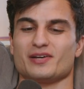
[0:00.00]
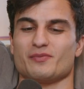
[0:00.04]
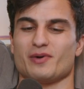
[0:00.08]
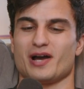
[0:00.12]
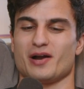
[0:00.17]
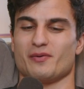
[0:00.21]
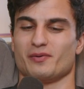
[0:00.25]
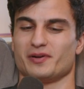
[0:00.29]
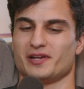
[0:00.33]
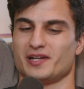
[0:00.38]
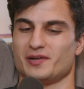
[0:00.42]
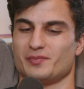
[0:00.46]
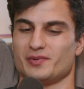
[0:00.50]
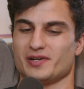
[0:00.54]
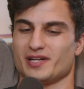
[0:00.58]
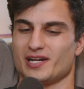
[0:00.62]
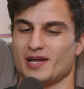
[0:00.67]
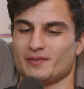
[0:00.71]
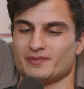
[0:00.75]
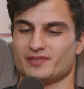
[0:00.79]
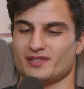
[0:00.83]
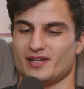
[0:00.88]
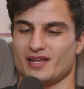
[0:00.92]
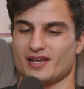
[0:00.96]
why I wanted to bring it
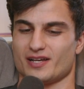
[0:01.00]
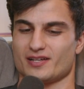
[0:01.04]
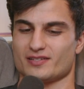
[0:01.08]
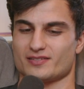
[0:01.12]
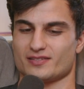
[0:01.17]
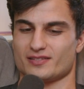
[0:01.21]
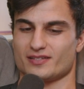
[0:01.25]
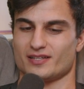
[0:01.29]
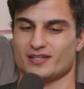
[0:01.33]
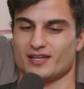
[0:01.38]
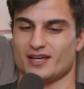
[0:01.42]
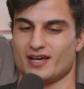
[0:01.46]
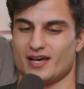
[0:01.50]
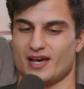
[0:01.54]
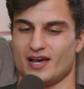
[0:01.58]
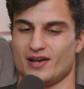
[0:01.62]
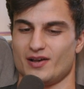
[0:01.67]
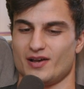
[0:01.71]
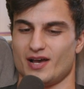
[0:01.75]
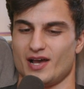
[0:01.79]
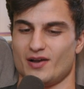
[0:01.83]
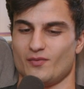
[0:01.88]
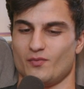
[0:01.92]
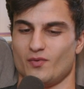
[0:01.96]
up today because yeah. I,
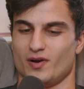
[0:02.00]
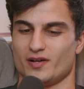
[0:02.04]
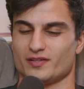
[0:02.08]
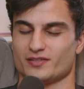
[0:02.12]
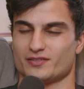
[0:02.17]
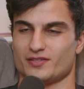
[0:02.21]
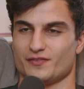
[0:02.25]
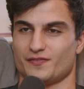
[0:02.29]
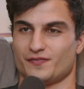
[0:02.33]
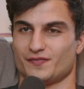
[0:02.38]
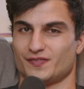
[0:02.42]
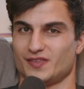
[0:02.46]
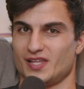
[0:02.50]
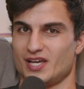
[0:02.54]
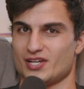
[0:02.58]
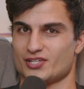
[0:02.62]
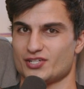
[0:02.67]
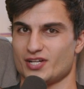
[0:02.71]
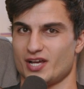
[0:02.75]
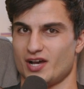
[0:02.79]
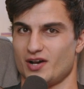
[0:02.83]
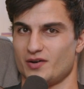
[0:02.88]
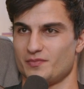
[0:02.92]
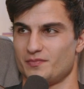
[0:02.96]
I want to flesh
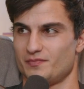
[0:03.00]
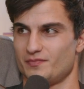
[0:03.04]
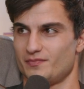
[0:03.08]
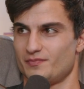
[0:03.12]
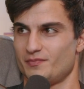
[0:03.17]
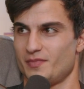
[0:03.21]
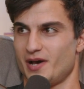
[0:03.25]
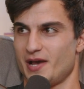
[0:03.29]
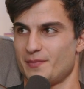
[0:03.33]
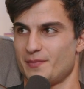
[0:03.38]
out my